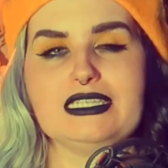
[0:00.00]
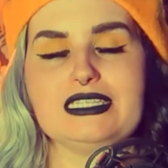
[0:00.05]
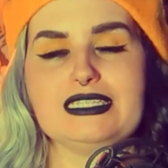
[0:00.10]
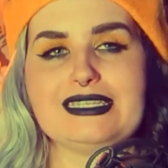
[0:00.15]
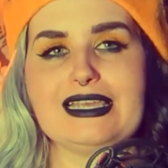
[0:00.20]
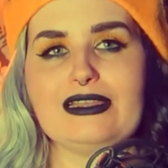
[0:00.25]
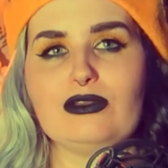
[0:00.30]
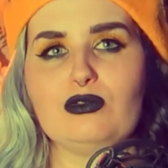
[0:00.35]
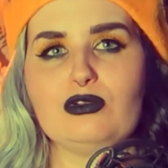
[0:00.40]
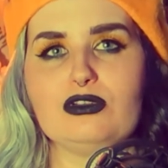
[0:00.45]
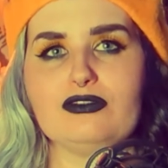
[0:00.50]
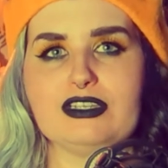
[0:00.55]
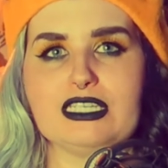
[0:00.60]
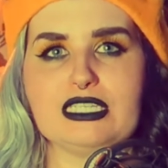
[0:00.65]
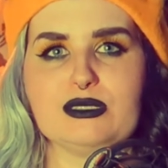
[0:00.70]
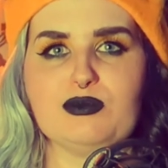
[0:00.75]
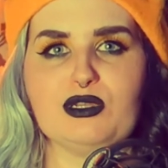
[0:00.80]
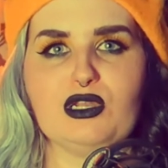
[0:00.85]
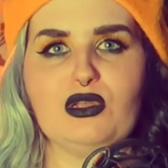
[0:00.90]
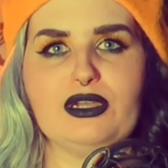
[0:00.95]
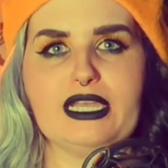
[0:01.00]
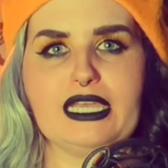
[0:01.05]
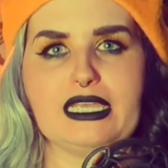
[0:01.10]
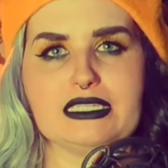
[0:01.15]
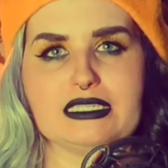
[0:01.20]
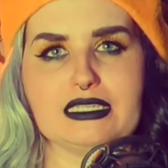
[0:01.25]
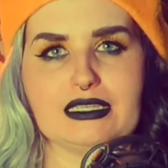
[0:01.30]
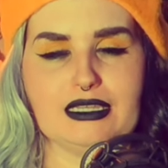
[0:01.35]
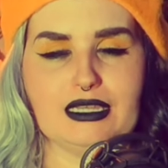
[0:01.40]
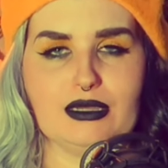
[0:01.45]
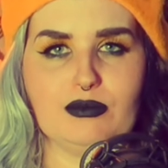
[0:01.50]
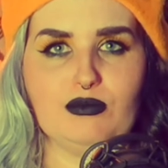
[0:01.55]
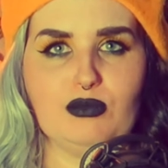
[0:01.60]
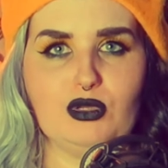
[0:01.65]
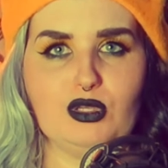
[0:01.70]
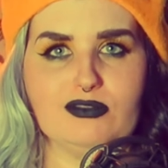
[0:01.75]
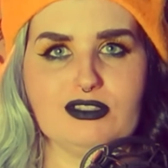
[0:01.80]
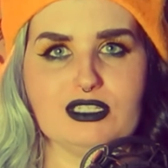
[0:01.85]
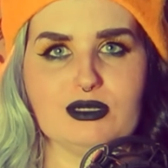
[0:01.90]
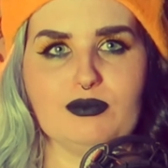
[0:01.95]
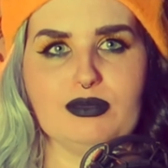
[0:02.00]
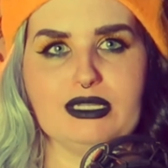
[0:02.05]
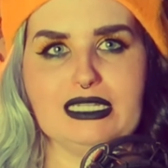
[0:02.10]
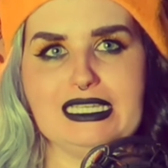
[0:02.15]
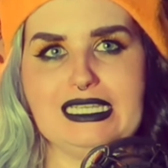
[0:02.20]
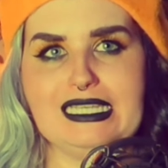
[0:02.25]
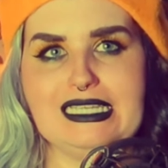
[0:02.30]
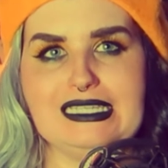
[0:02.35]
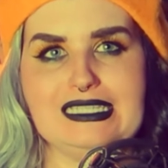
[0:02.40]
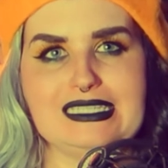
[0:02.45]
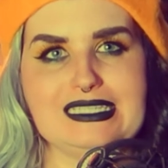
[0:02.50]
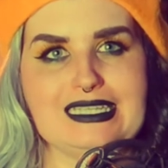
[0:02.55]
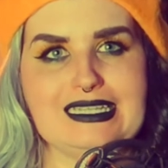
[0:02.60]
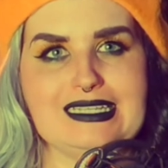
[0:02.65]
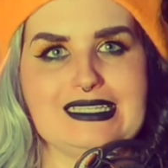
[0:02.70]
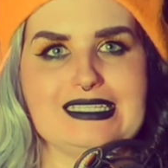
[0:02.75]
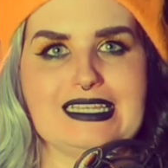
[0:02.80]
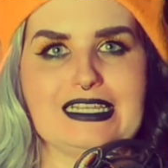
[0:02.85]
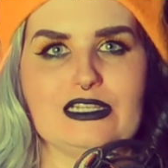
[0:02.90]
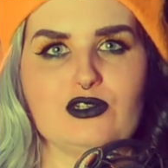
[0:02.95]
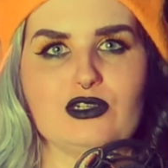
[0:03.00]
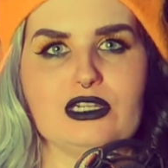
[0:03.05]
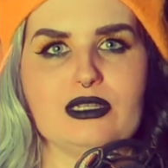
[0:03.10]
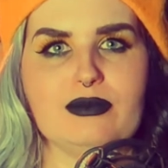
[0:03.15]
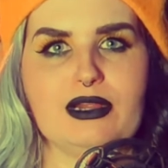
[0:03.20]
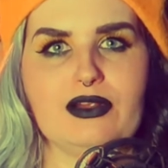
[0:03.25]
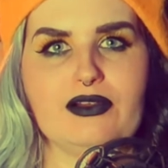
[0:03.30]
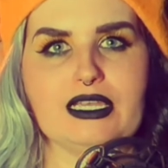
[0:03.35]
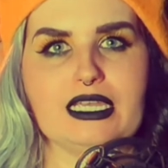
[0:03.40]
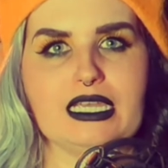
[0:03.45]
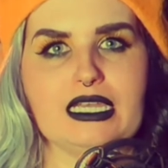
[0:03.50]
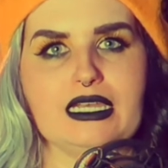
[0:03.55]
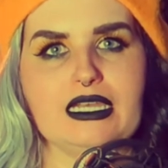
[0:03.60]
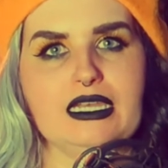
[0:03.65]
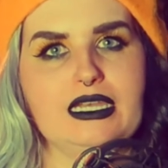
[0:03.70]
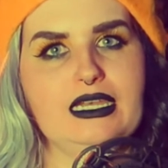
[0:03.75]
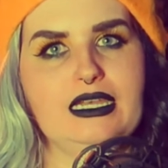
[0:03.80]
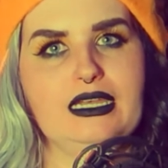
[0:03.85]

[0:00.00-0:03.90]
sell all of his belongings and move to Belize in Central America,